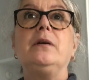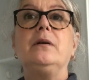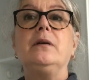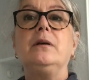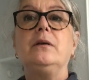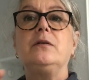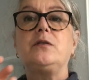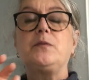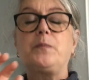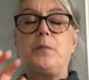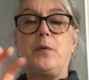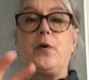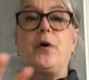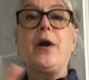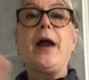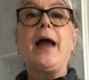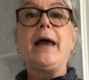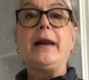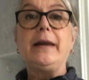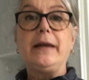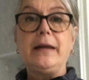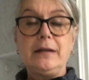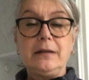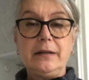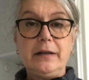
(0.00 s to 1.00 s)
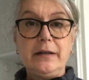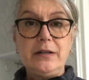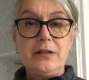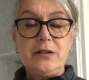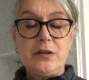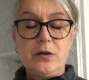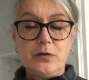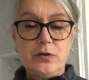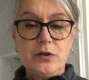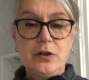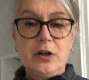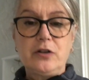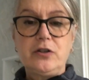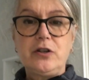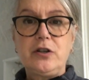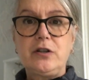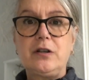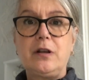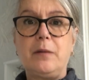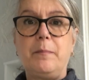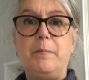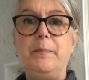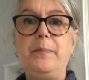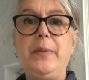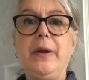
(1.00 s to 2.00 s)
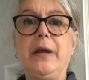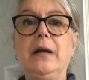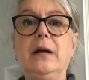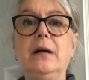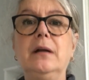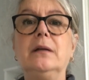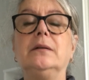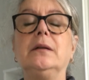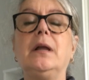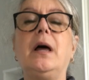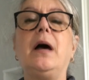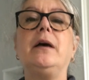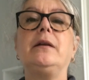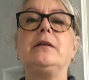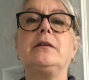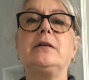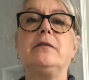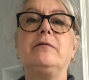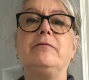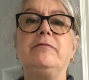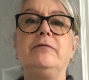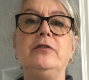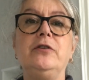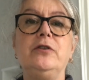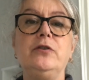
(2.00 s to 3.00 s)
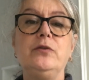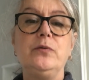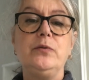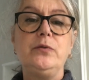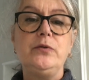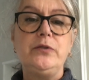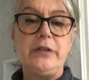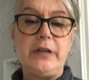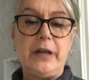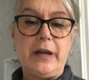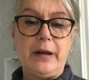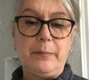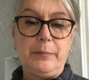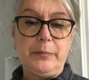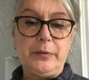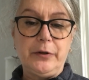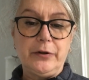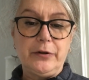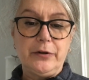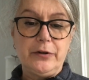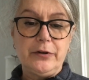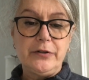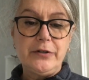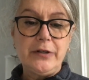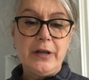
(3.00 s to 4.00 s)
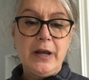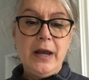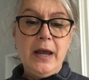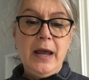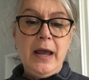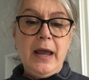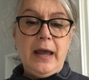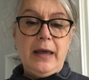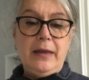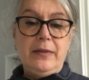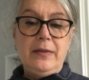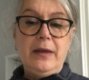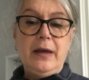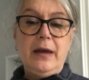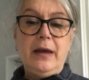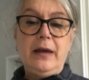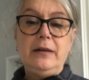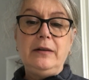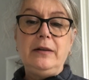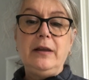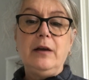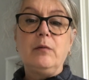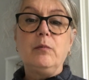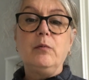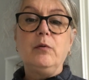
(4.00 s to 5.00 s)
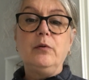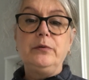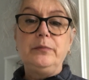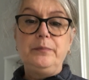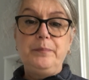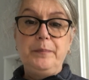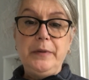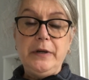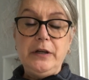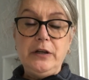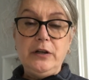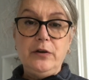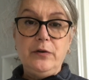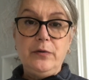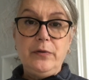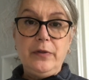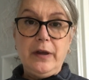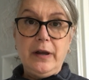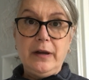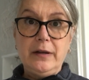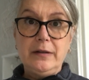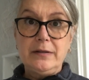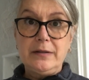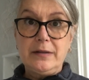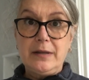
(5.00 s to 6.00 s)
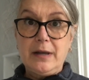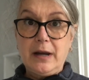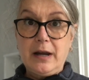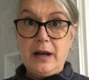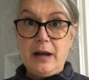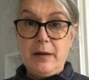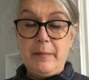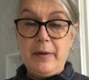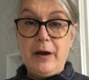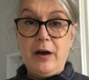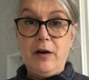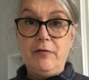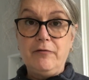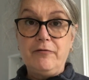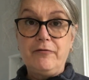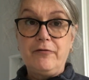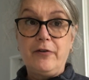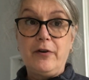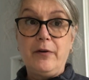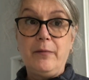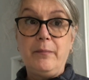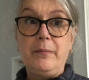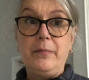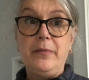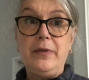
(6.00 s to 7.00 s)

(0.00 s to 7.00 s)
sporadically, so it's not just a big glut of new samplers. And then there will be new things that come out from